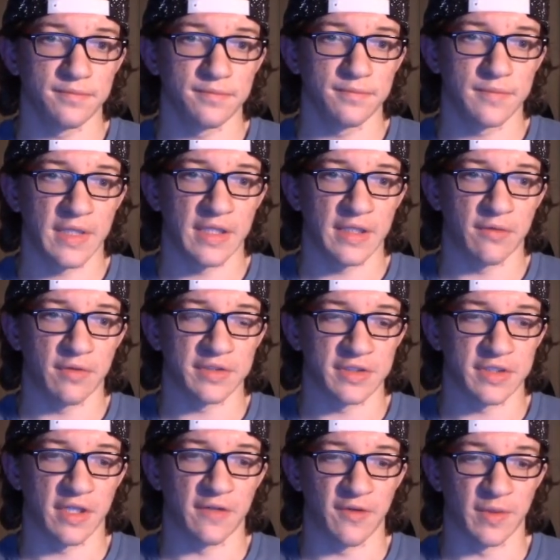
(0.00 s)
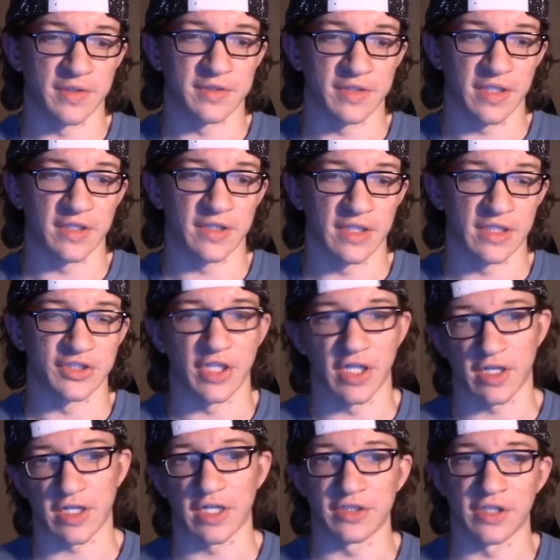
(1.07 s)
and that wasn't until a few months later the
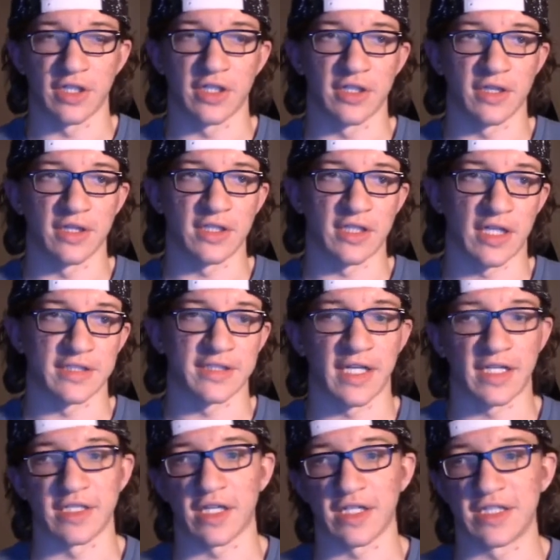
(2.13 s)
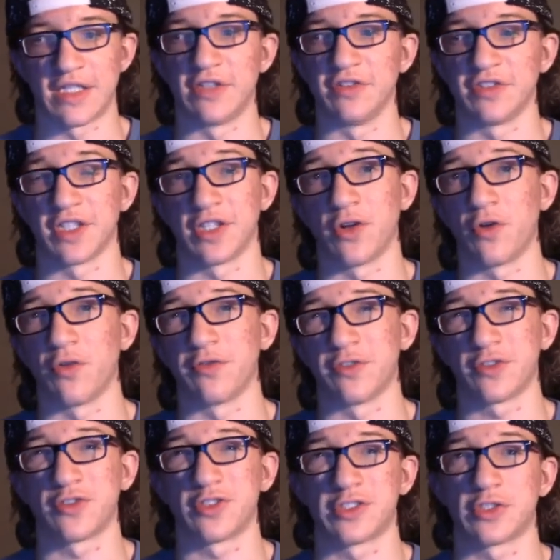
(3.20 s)
channel got got taken down because it was an old
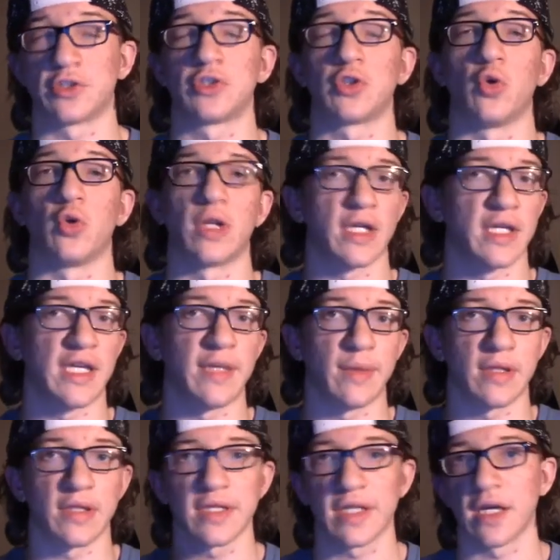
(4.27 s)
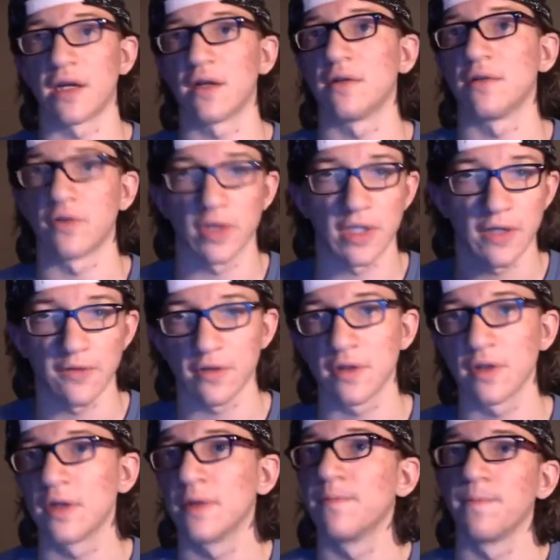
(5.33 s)
school email account or whatever.
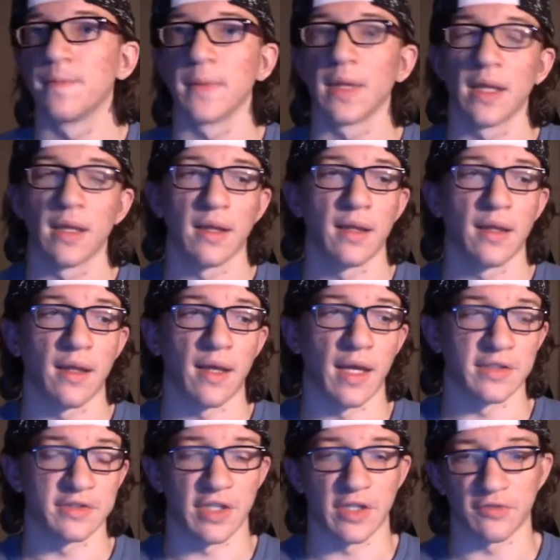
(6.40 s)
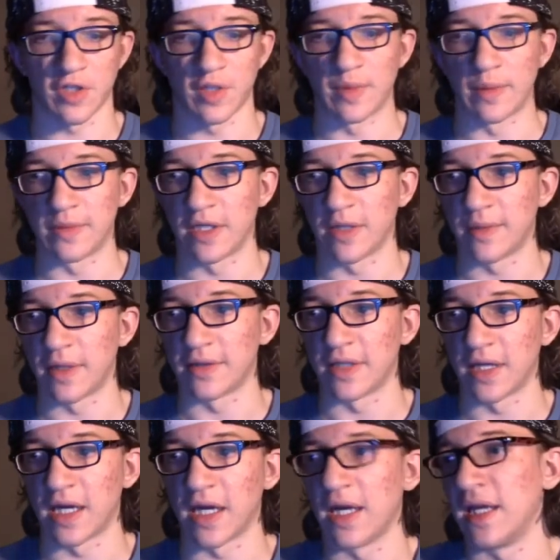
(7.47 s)
And so I was really bummed out about
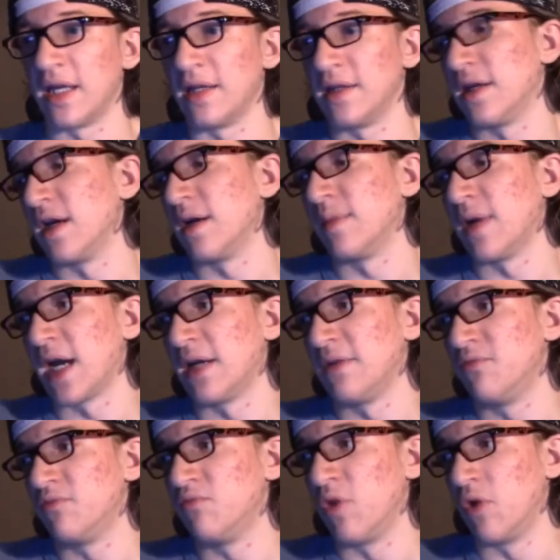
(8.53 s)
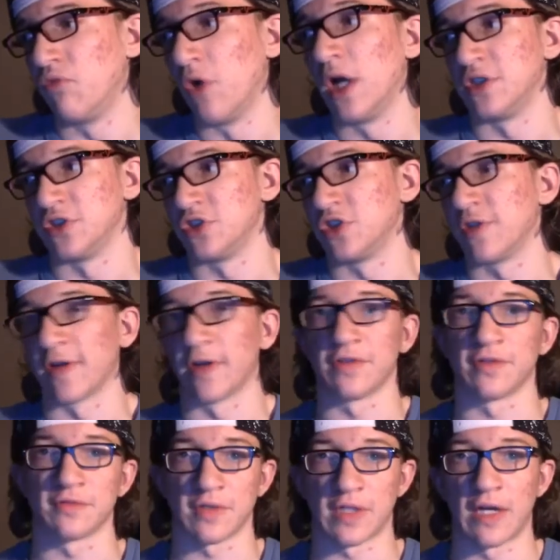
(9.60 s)
that, and um, I wasn't sure if I
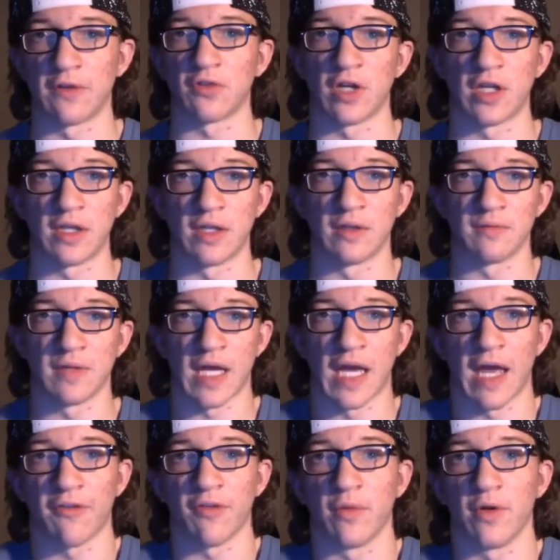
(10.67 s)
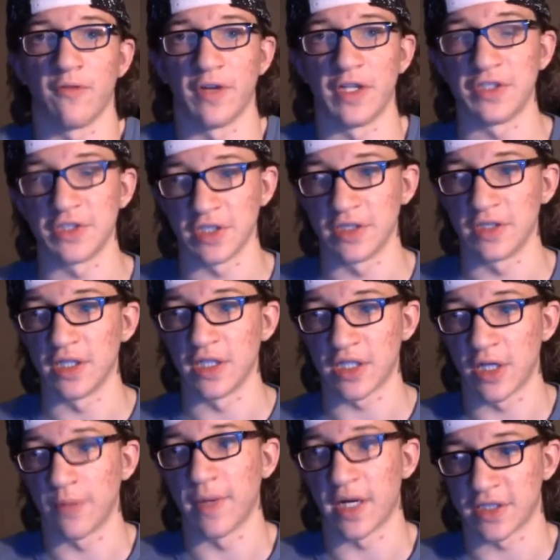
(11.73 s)
was ever gonna have the motivation to
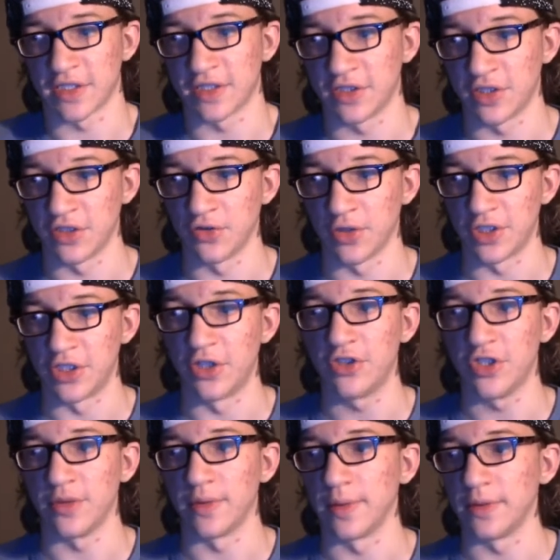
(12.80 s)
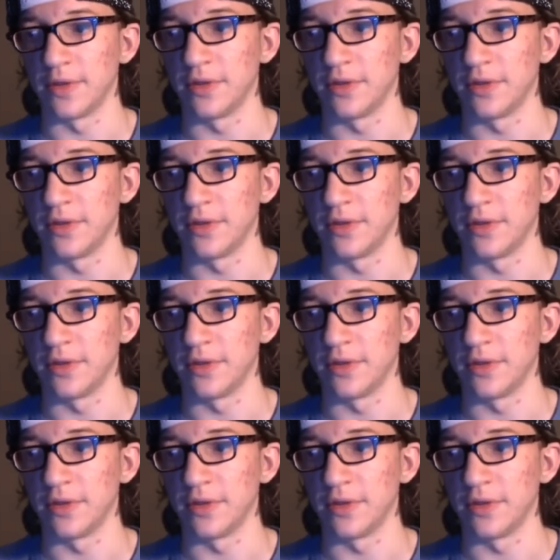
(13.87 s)
come back to doing YouTube,